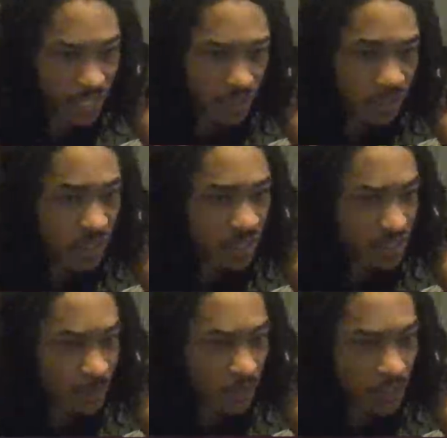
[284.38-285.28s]
here in
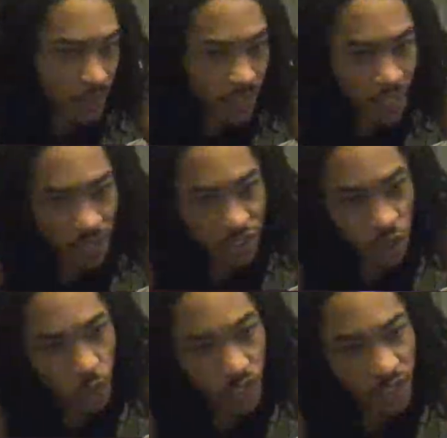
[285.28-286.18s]
this boss fight unless
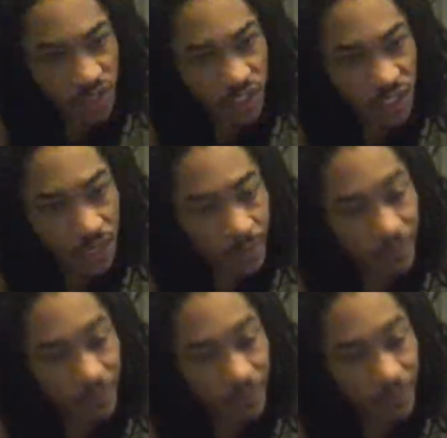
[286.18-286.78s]
you want to just keep